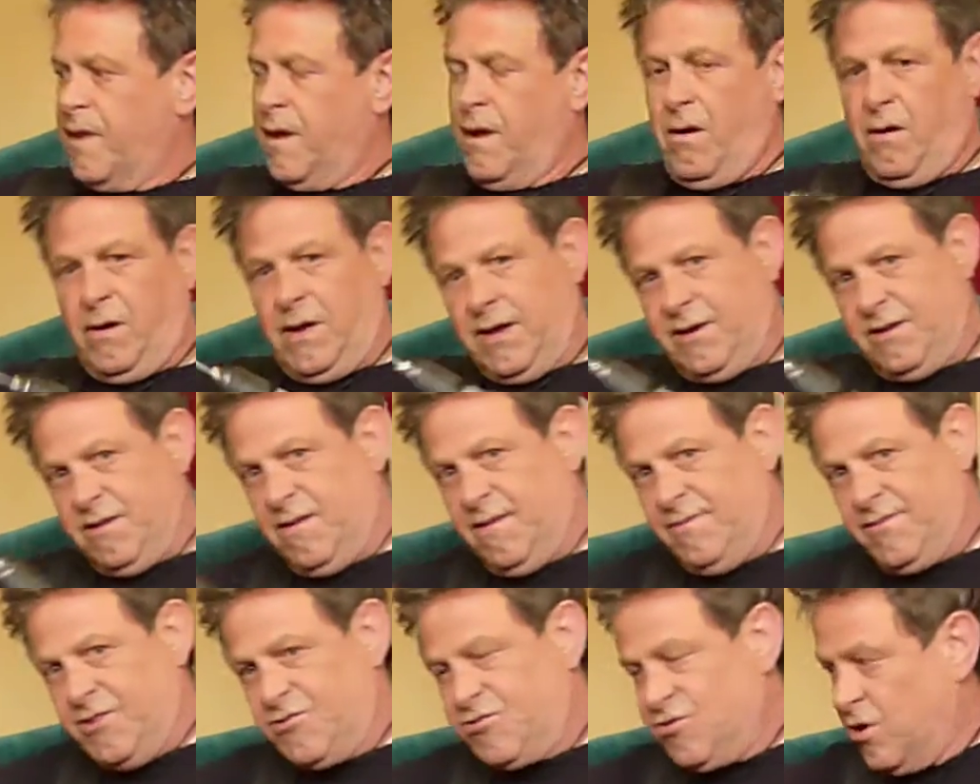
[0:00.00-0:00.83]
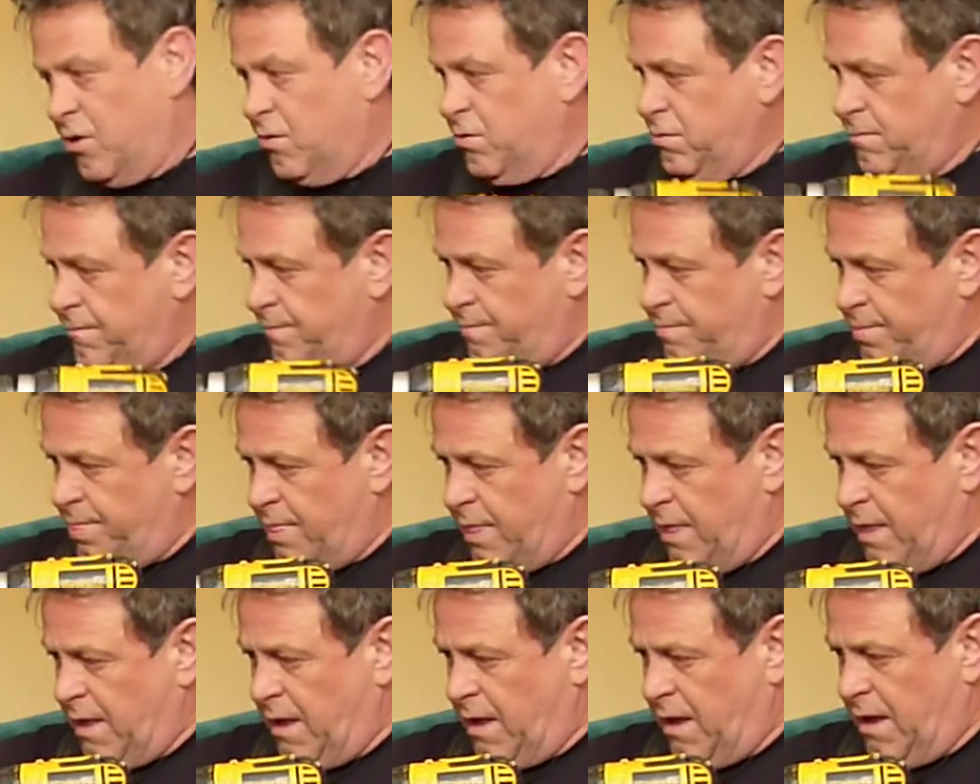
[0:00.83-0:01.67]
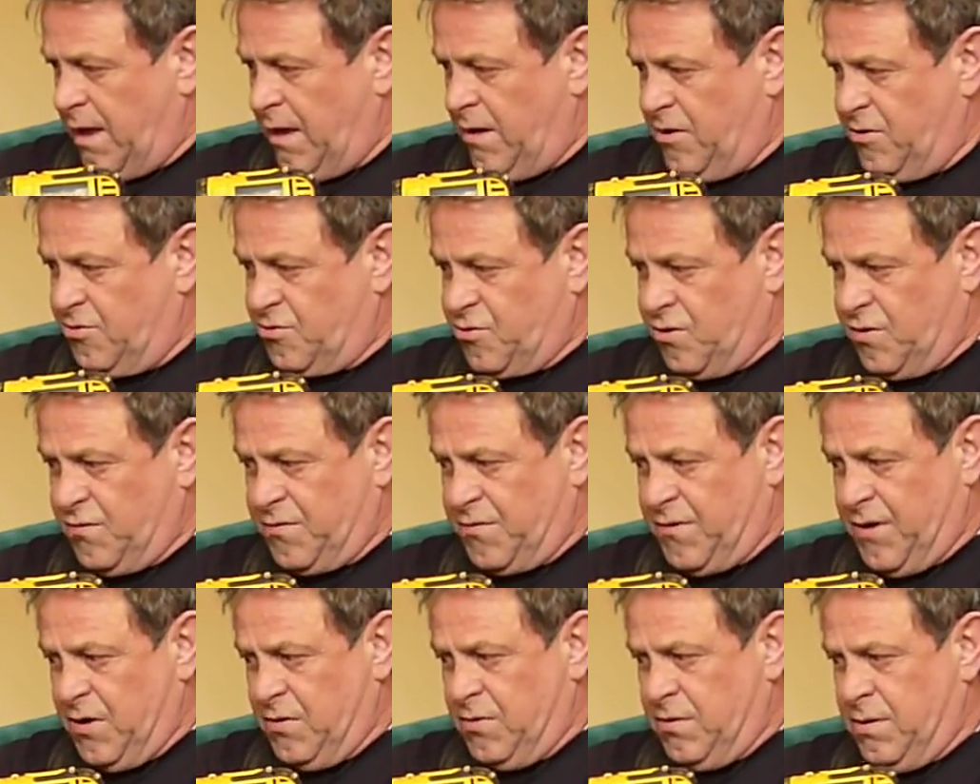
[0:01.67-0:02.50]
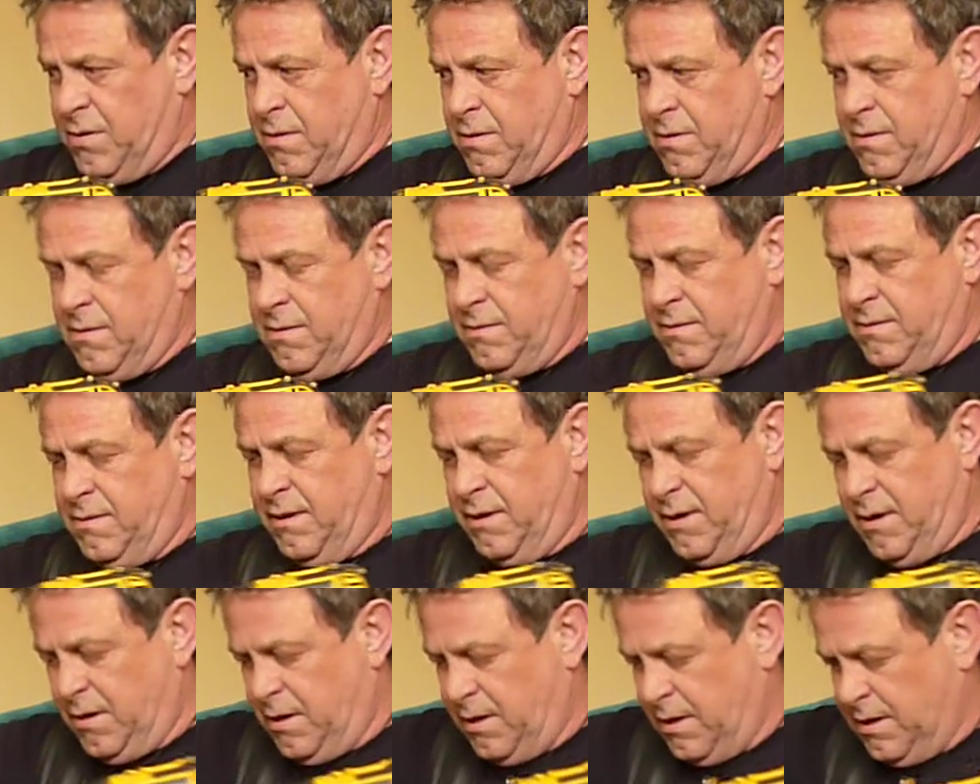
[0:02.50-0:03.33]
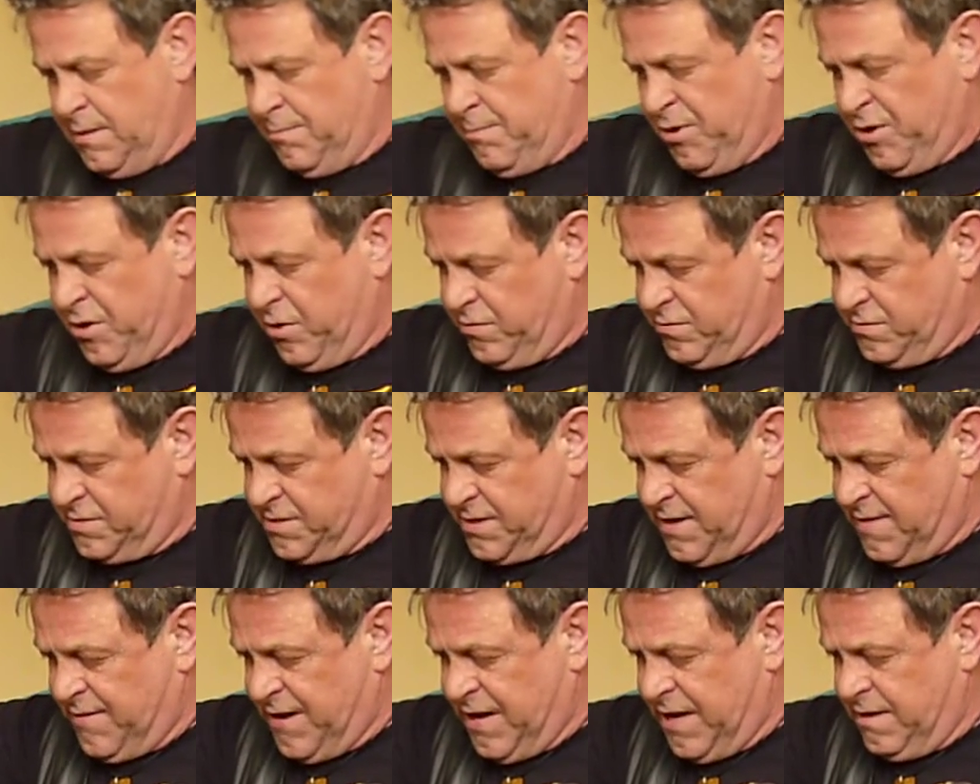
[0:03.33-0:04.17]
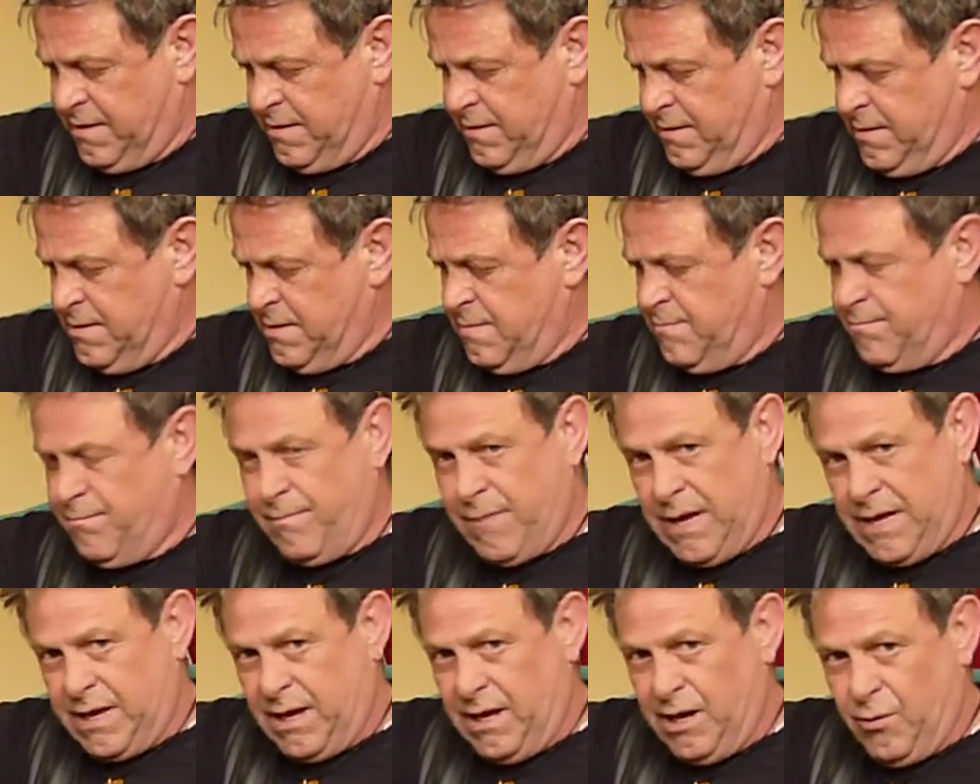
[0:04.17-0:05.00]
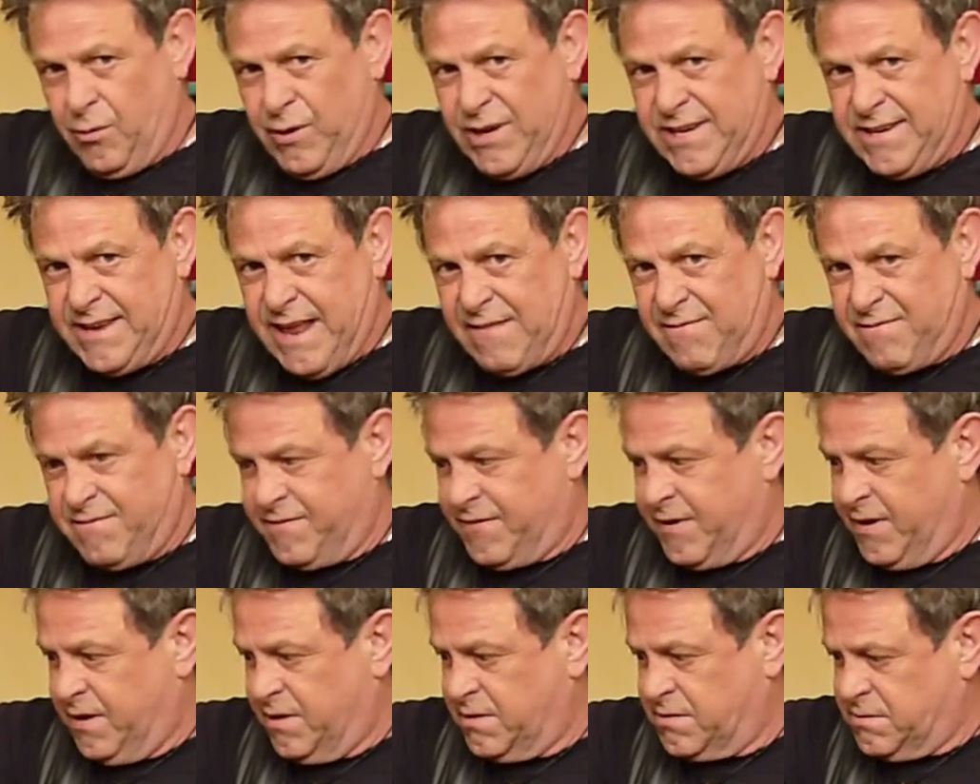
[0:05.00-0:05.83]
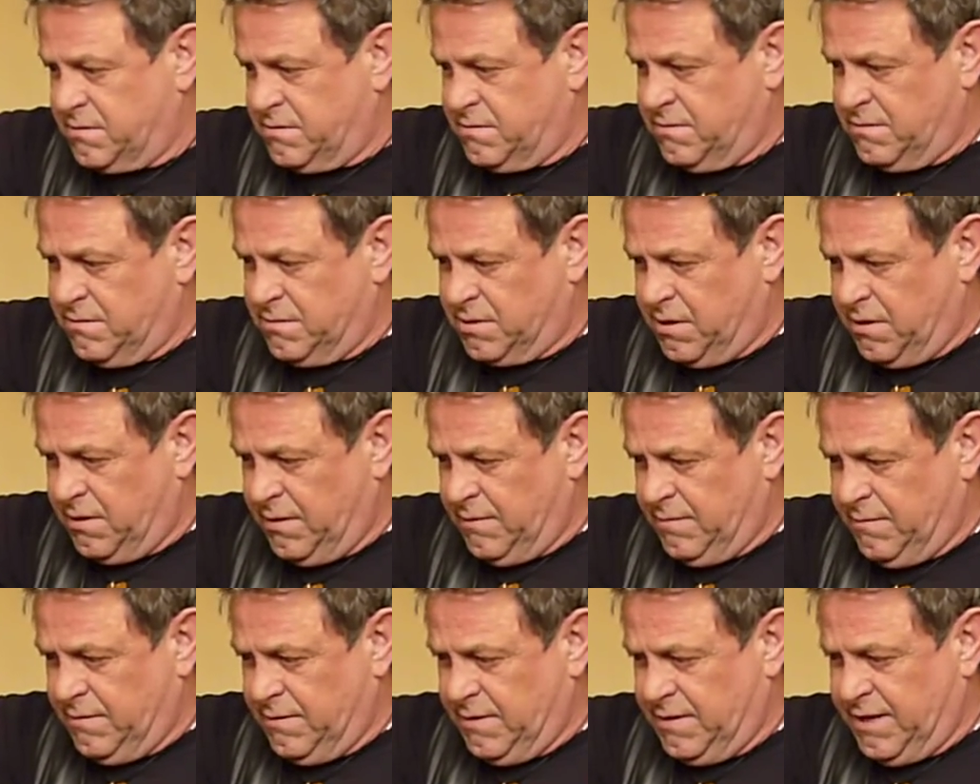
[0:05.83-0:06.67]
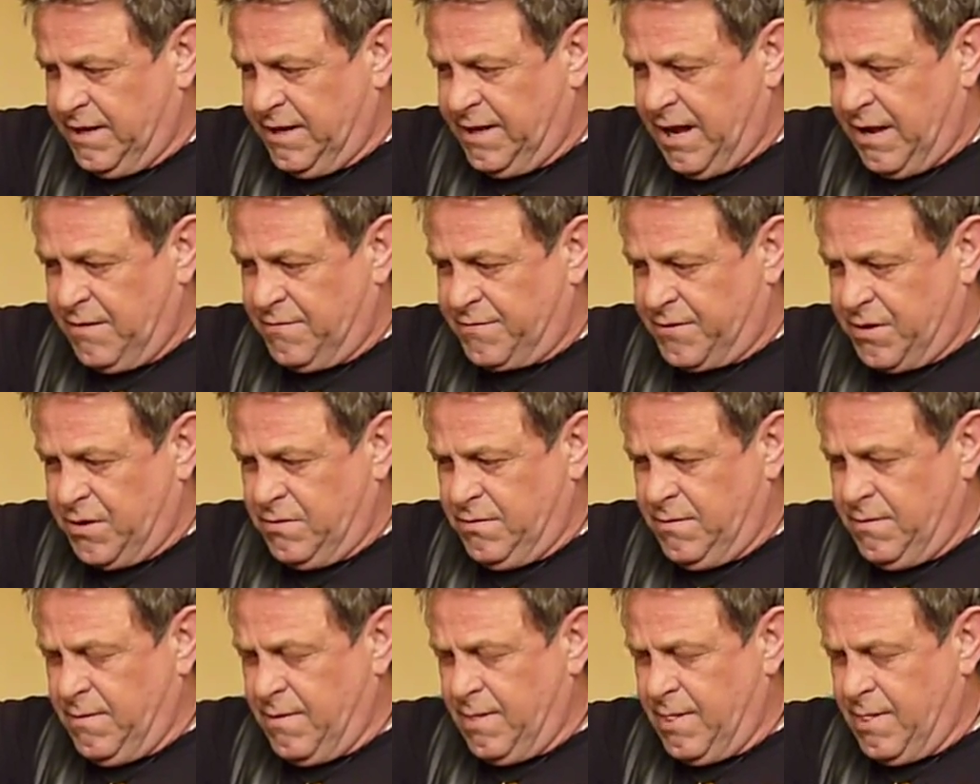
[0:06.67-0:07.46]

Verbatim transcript: I had to have the drill, and I drill through. You know, I had to put it on something, make a little indent first, because like, it didn't go through.